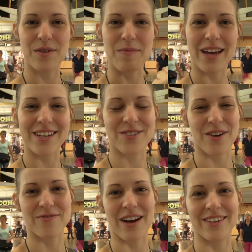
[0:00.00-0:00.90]
We made it to
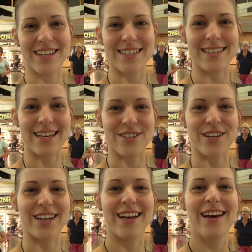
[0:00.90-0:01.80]
our final
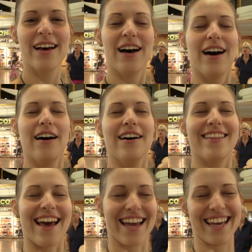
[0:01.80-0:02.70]
destination.
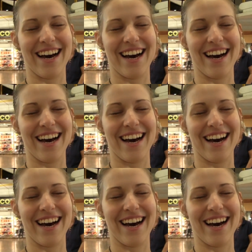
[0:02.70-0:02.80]
Thank